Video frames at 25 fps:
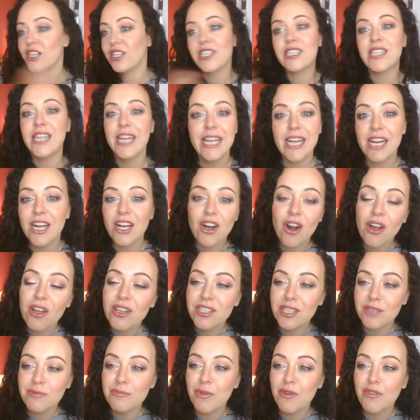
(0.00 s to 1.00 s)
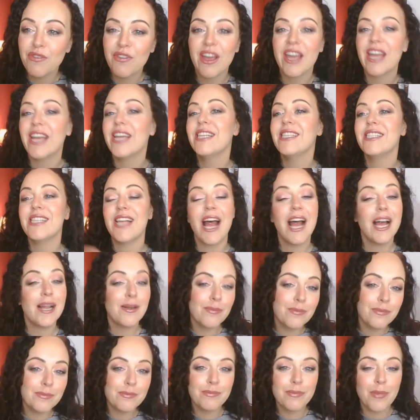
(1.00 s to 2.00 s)
I'll just sling a gloss on my face
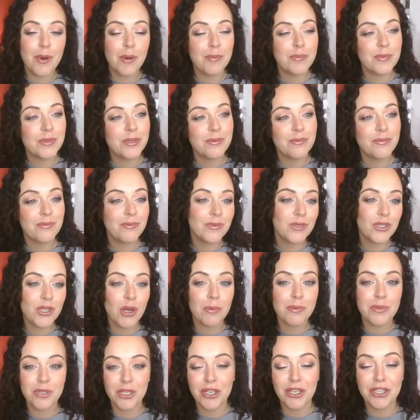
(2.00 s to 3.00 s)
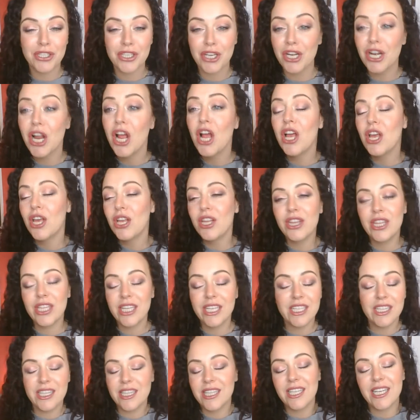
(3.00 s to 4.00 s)
and Bob, jobs are good, and
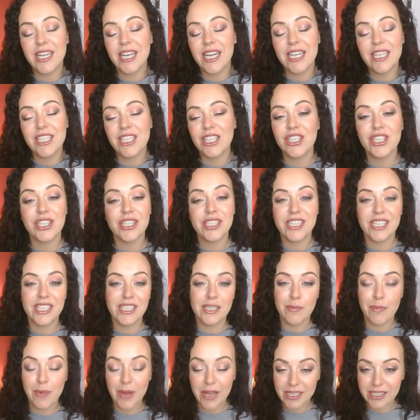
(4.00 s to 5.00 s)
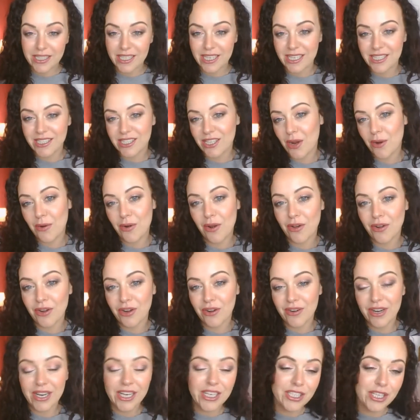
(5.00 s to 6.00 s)
the glitter just disappears and is no
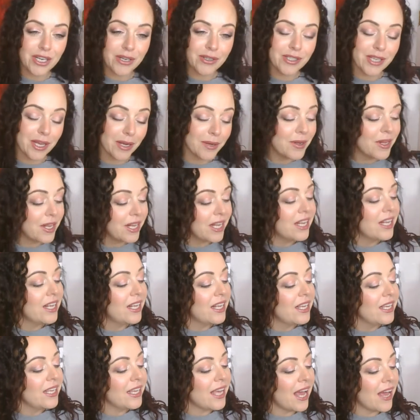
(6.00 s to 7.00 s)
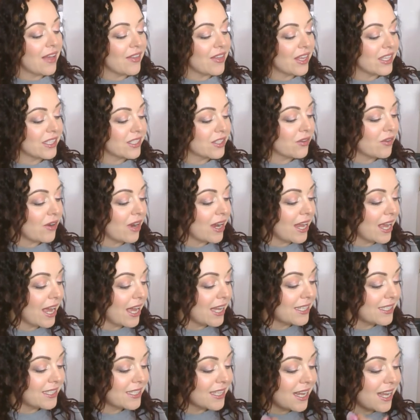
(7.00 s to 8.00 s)
longer an issue. So yeah, that's great.
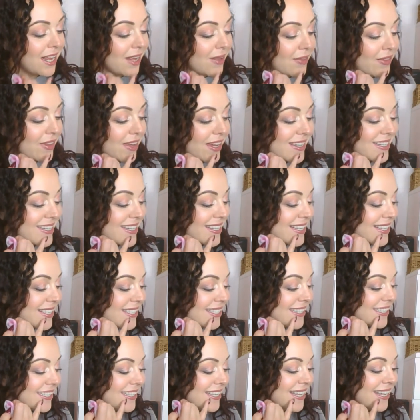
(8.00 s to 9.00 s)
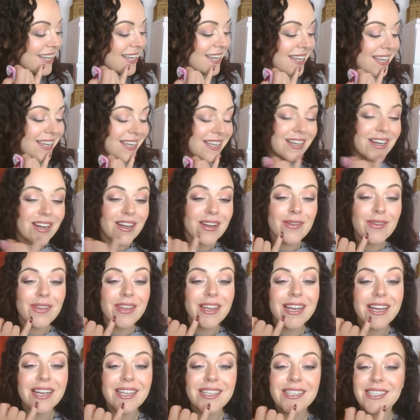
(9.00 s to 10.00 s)
And as you can see, I hope
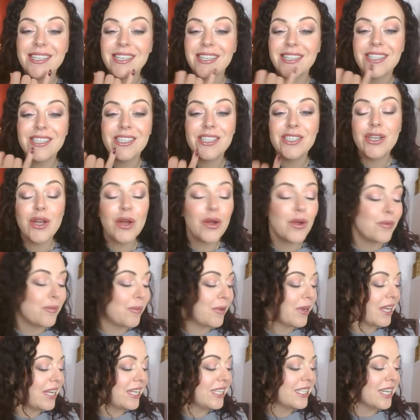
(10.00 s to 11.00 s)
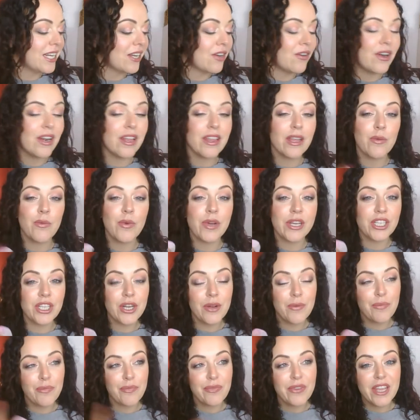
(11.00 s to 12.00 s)
you can see, there's no bleeding or anything,
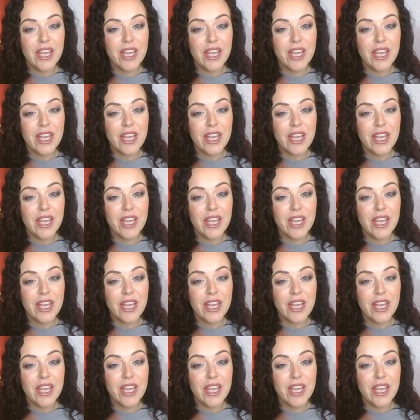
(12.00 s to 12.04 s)
which